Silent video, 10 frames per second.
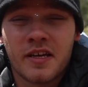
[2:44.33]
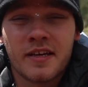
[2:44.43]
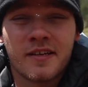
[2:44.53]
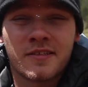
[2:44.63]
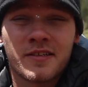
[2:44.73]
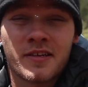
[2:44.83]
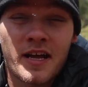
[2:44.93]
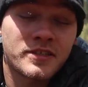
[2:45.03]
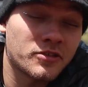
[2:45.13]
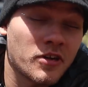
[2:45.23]

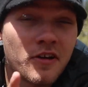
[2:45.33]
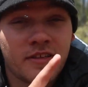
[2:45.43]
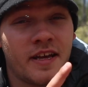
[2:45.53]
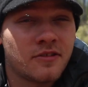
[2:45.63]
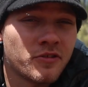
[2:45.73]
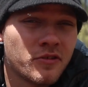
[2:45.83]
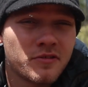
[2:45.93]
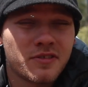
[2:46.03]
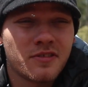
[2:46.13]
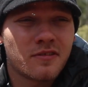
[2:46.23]
Actually, on that
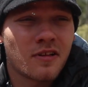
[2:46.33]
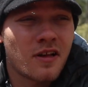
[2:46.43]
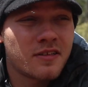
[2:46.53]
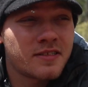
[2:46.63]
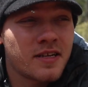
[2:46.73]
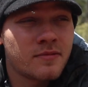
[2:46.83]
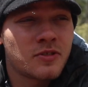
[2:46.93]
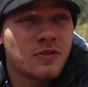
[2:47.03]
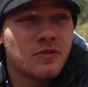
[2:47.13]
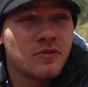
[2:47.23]
note, a lot of the
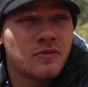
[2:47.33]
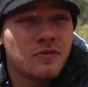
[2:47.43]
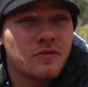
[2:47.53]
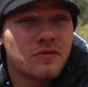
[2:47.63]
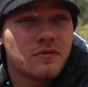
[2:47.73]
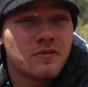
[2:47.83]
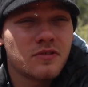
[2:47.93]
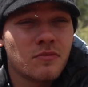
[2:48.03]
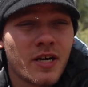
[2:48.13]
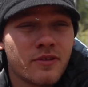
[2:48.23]
times too,
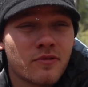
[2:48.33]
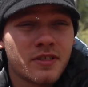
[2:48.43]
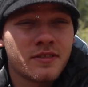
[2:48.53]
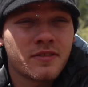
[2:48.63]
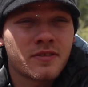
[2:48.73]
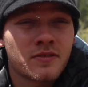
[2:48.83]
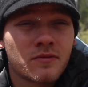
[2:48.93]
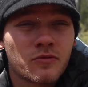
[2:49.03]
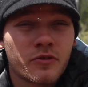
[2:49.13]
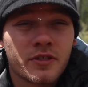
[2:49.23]
you might run into
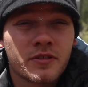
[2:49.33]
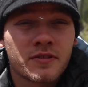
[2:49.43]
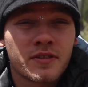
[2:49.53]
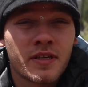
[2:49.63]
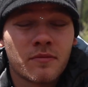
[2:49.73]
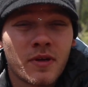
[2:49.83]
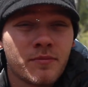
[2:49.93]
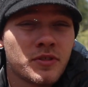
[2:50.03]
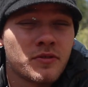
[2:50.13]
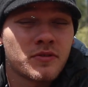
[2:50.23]
some critters that
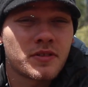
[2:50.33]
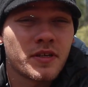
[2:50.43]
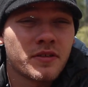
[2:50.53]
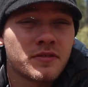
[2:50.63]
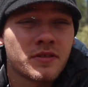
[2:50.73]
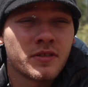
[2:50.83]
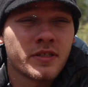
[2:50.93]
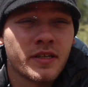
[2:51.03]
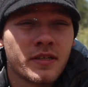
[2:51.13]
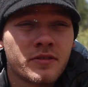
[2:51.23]
might be too scared
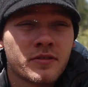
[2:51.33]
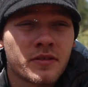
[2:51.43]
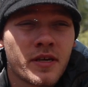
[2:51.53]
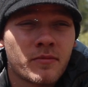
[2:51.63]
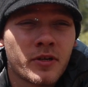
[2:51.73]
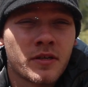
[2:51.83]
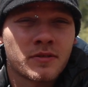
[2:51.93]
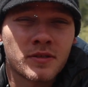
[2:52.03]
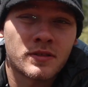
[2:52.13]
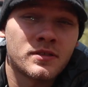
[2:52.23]
to enter the
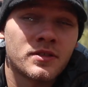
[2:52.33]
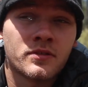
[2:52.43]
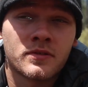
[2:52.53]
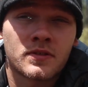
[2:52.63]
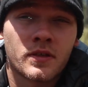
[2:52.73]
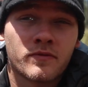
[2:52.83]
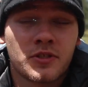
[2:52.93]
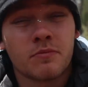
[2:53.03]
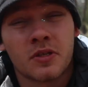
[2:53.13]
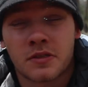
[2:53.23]
campgrounds, like the deer and stuff.
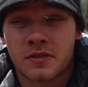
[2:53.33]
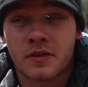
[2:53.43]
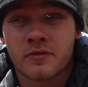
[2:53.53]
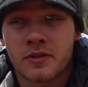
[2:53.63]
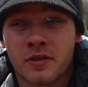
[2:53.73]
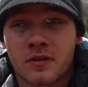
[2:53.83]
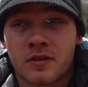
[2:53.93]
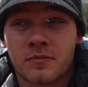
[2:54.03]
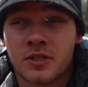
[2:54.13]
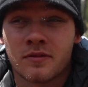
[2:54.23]
Chipmunks and everything are
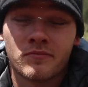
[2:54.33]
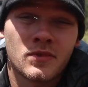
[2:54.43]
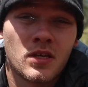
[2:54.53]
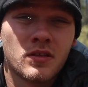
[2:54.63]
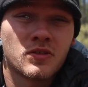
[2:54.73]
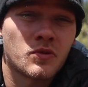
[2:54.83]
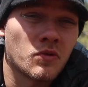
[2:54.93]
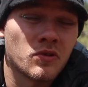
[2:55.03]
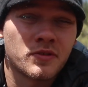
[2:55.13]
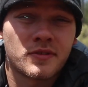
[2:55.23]
going to be
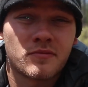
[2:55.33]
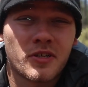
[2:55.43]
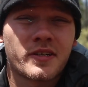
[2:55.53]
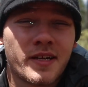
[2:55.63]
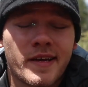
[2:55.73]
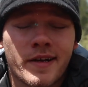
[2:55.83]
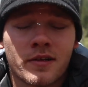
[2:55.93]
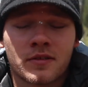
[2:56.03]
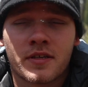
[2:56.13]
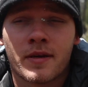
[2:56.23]
squirrels. They're going to hang
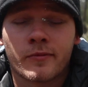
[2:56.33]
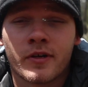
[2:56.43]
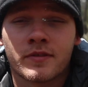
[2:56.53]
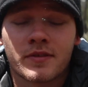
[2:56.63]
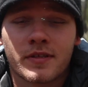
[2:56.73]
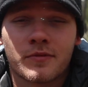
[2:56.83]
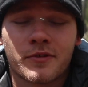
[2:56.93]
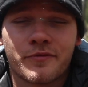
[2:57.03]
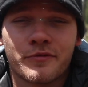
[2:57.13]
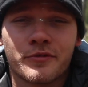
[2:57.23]
out in the campgrounds. That's
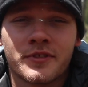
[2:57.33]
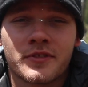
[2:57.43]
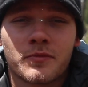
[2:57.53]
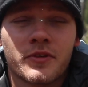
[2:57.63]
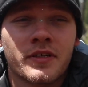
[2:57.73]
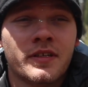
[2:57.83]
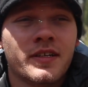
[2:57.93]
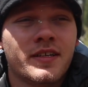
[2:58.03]
where the food is. But